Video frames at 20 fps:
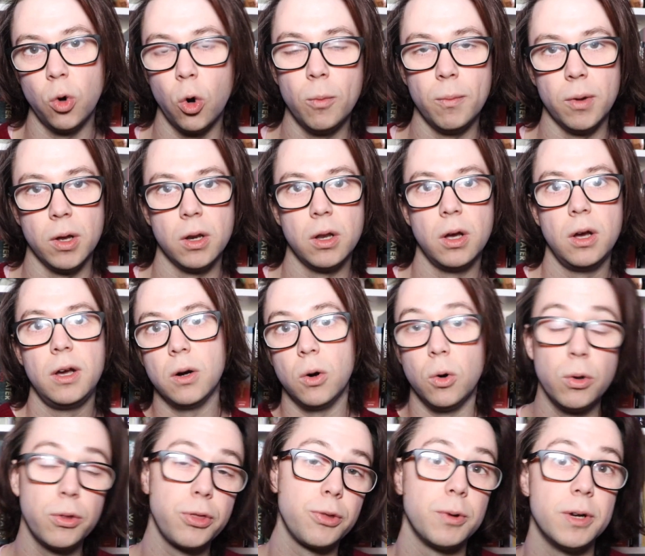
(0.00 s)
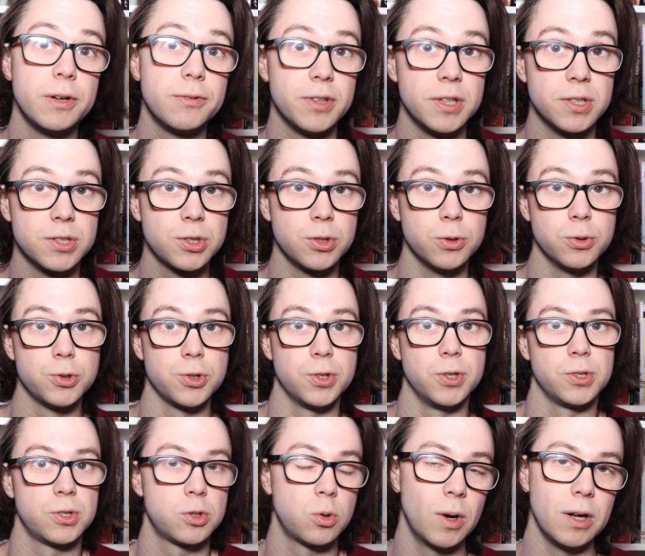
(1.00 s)
Norman. All three of these children
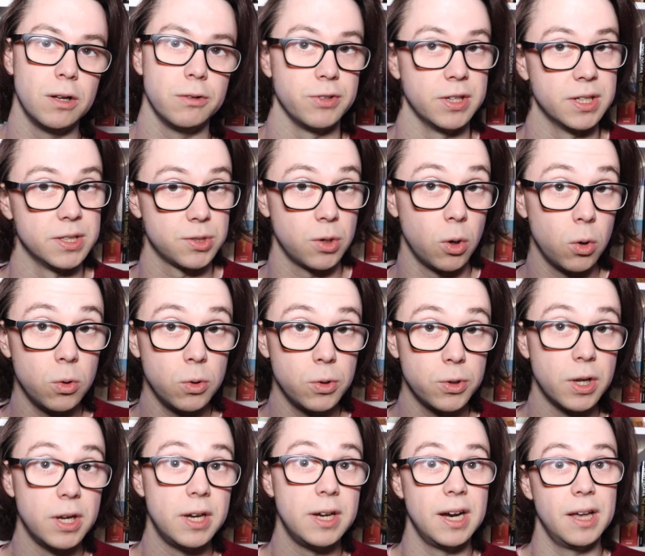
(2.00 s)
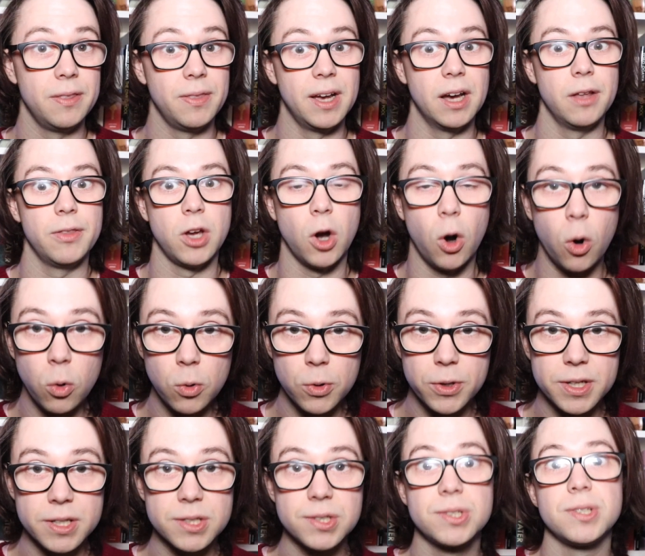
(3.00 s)
are 12 years old, and they are the
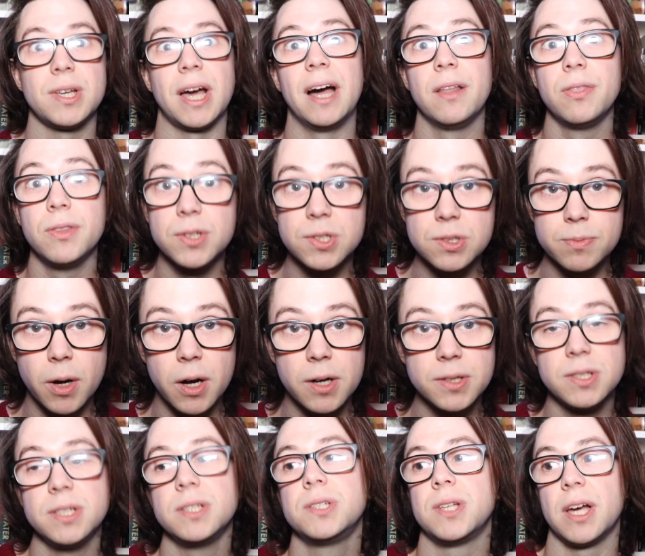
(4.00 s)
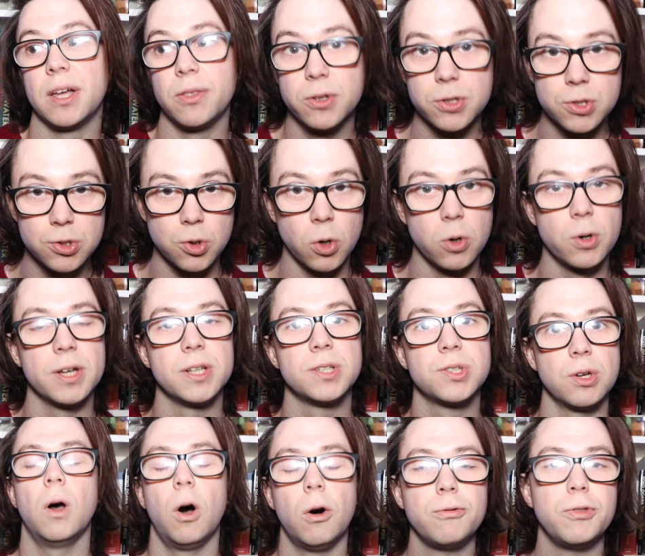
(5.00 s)
oldest and the smartest and the
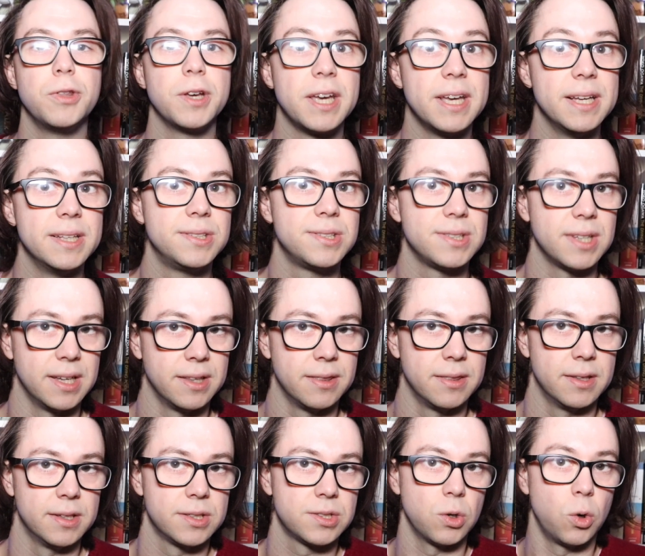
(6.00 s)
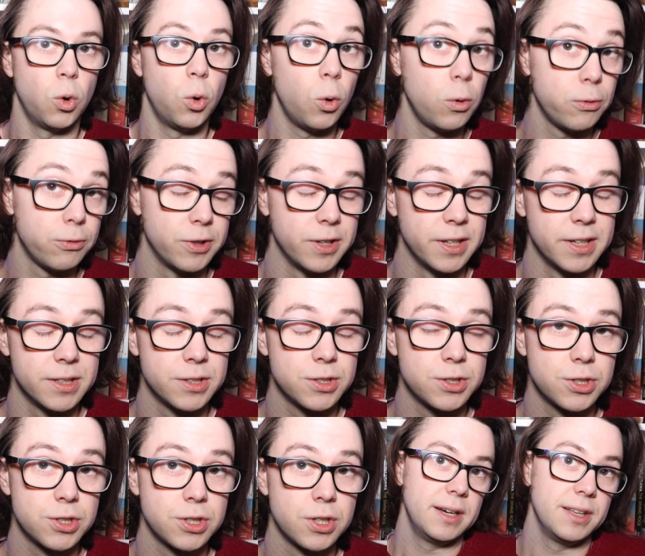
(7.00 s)
strongest of the kids in this
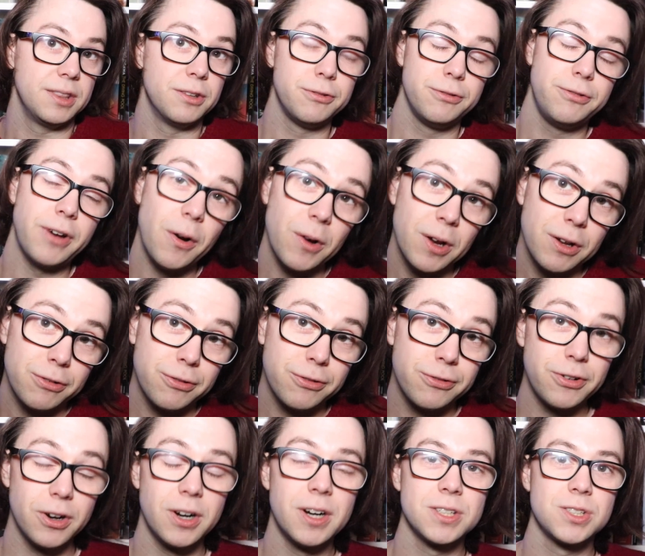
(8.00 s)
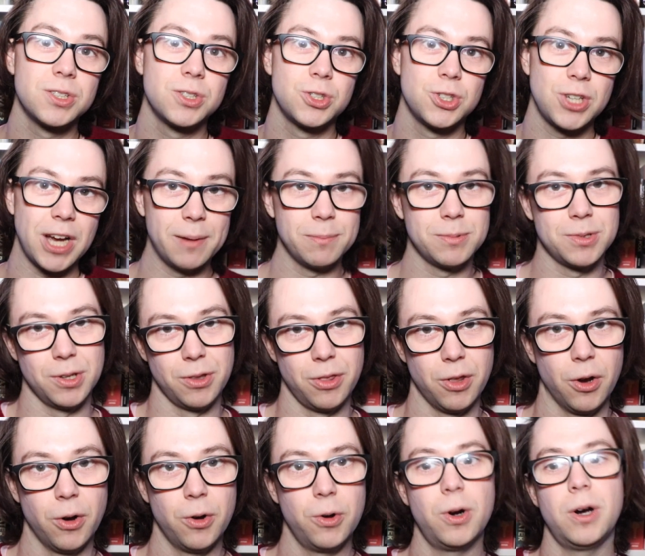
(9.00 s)
orphanage. In the very first chapter,
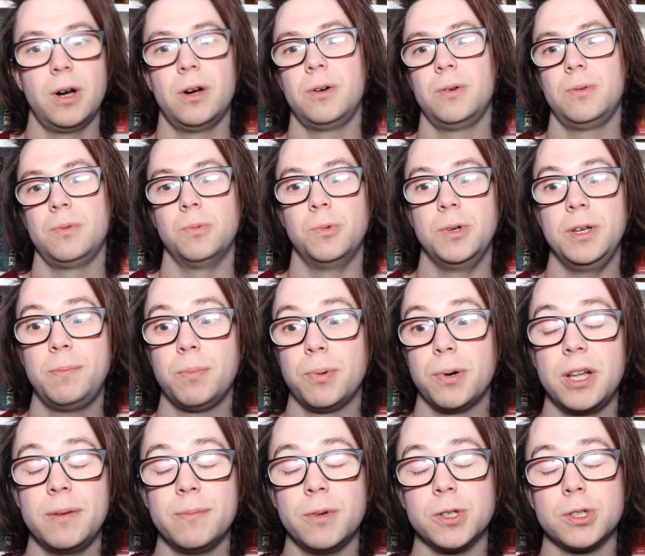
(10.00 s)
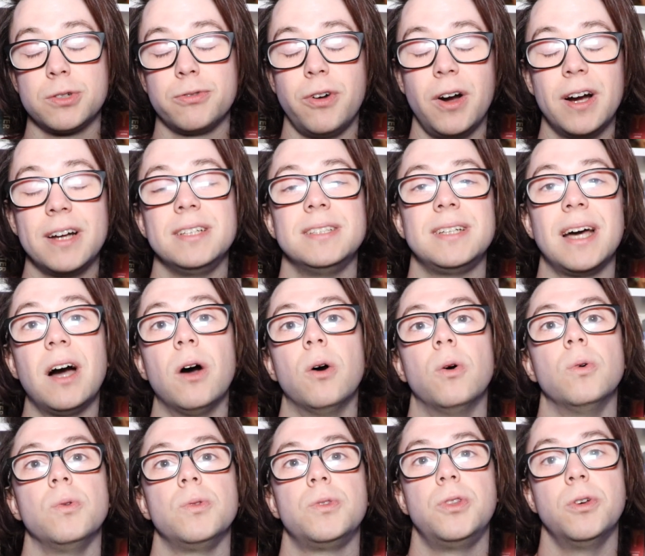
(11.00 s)
though, we pretty much find
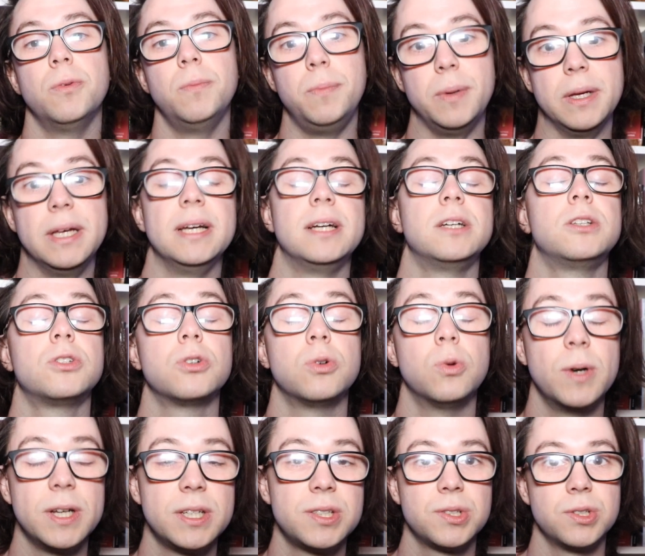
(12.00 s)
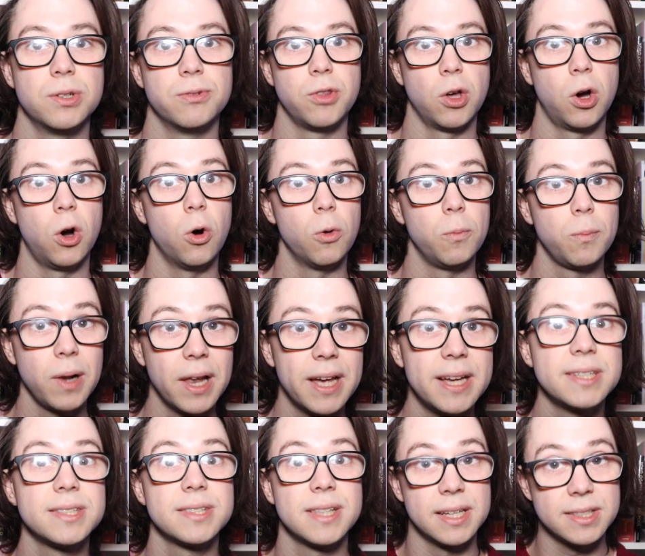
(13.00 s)
out the big twist of the whole
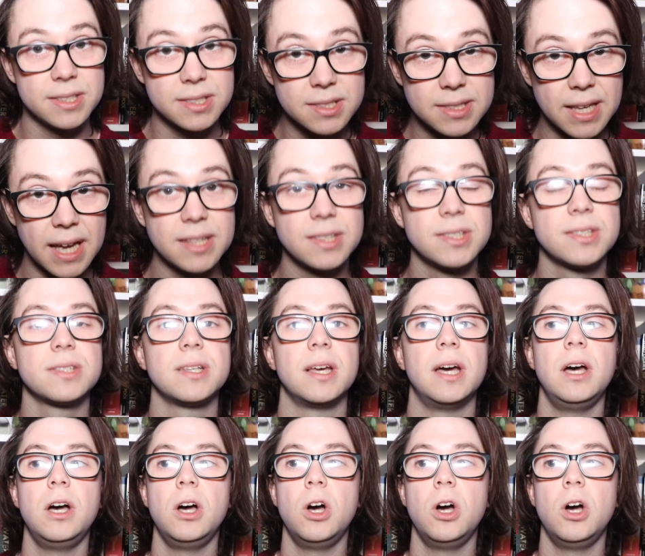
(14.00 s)
place that sets